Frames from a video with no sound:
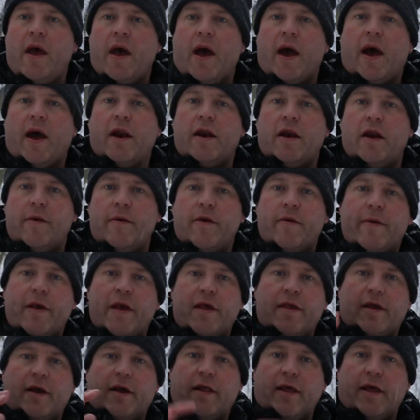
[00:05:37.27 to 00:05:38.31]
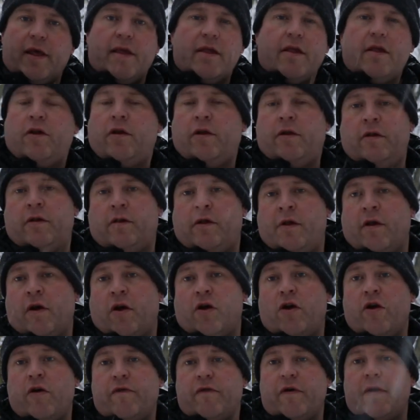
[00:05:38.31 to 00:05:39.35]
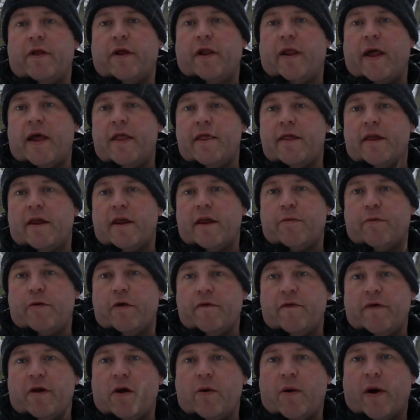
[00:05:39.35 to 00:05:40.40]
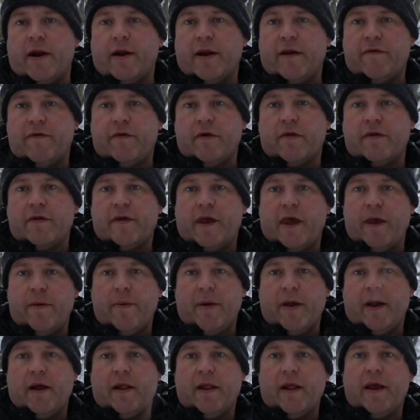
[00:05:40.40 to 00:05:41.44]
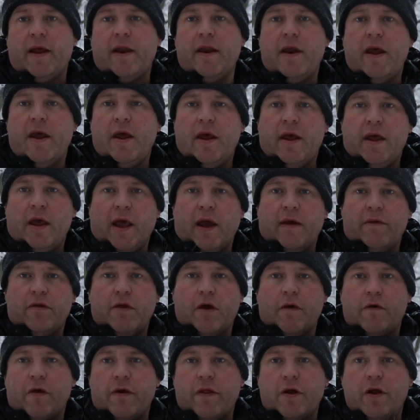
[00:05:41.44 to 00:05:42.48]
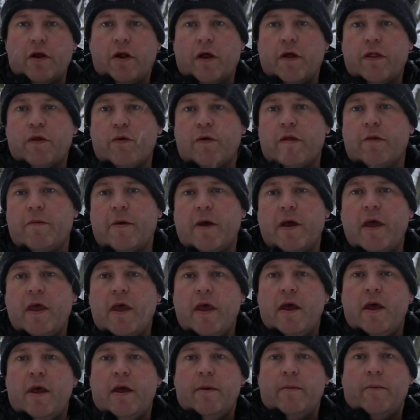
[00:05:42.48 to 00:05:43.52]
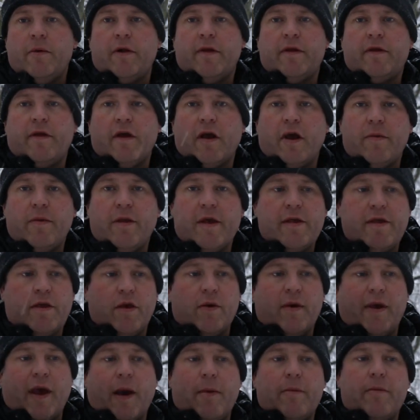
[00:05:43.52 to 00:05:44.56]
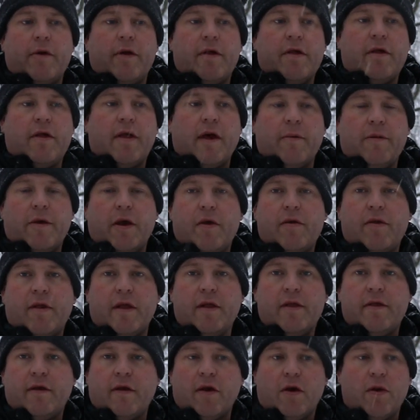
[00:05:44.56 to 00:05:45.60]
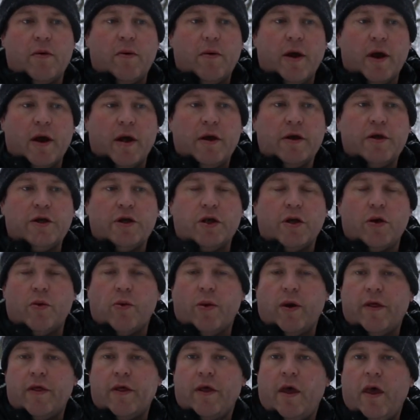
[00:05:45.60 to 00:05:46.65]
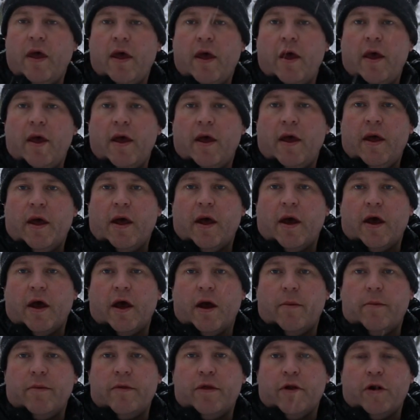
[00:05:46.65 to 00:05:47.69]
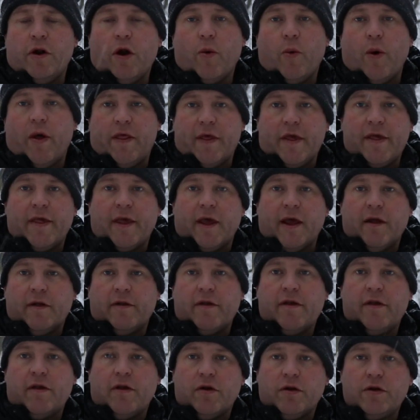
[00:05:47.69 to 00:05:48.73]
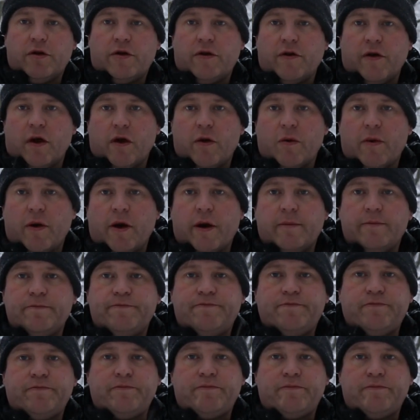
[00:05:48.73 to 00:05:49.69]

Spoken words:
and it's sort of covering the lens, and it's proving quite difficult to keep it clean, even though I've got the cloth with me. But these two cameras that I'm using to shoot with, they're not weather sealed as such, so